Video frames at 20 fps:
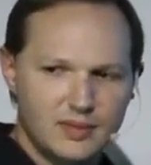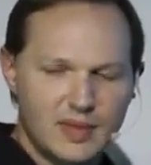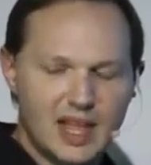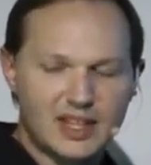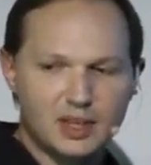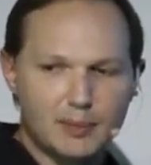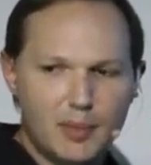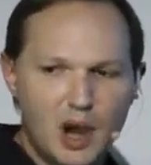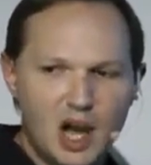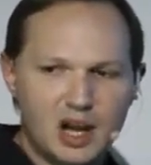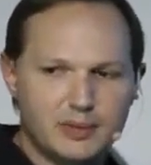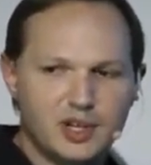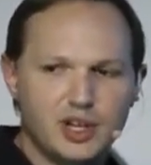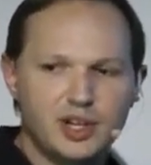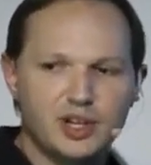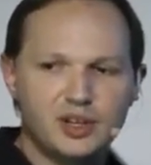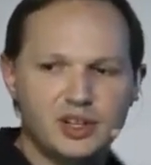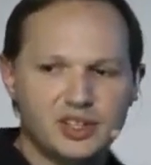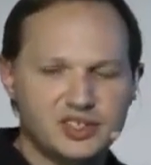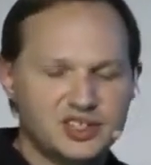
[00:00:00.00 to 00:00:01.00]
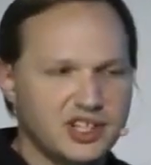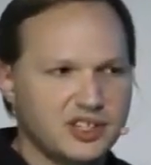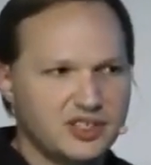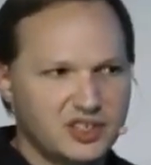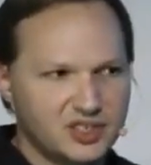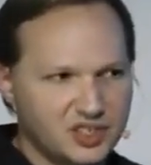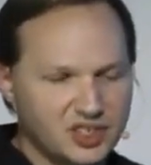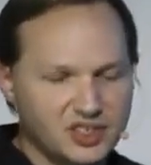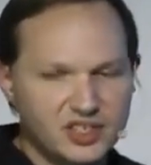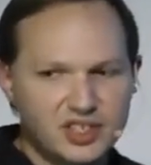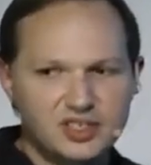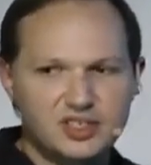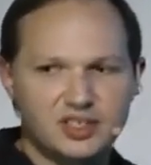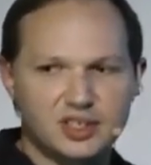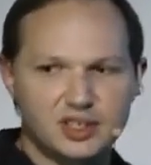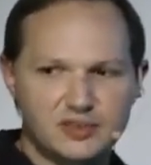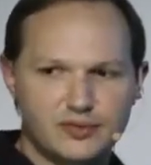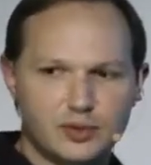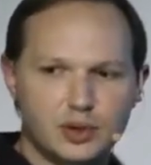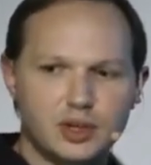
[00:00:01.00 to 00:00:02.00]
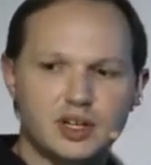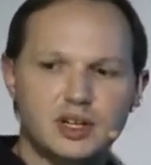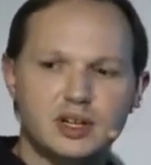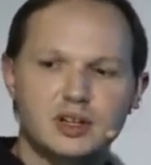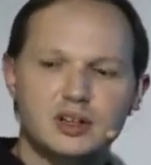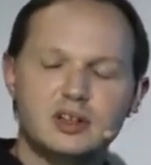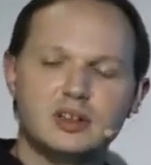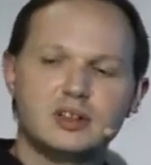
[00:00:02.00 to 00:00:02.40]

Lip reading: At the bottom here, you can see the statistics for